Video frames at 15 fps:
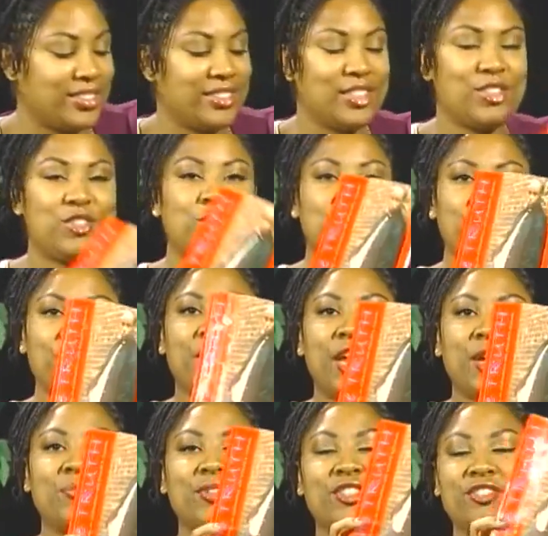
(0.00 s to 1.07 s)
The Truth You
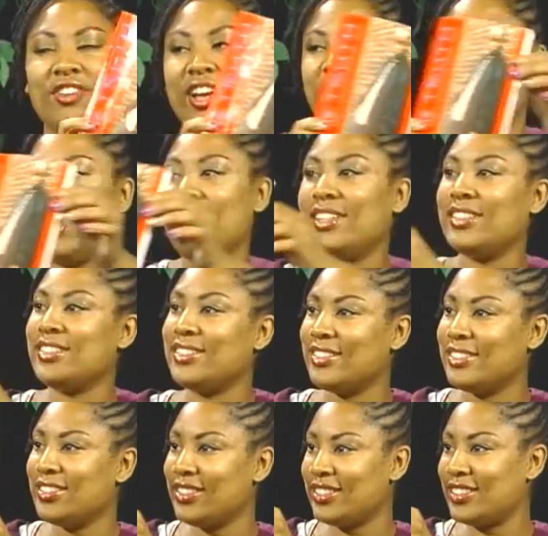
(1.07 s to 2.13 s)
Can't Betray.
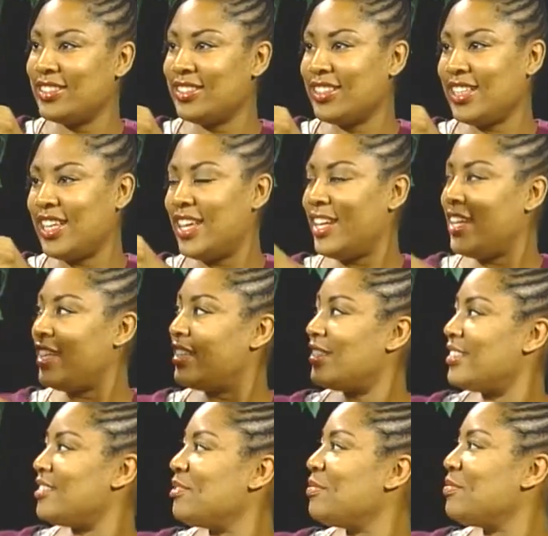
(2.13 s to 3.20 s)
Mm -hmm. Get it.
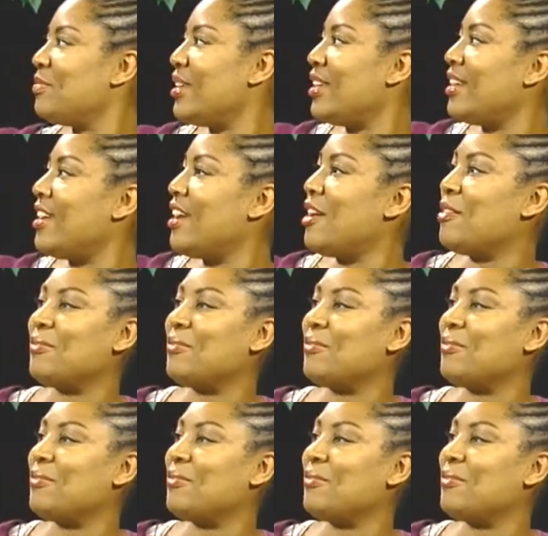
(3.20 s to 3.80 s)
Pick it, it up.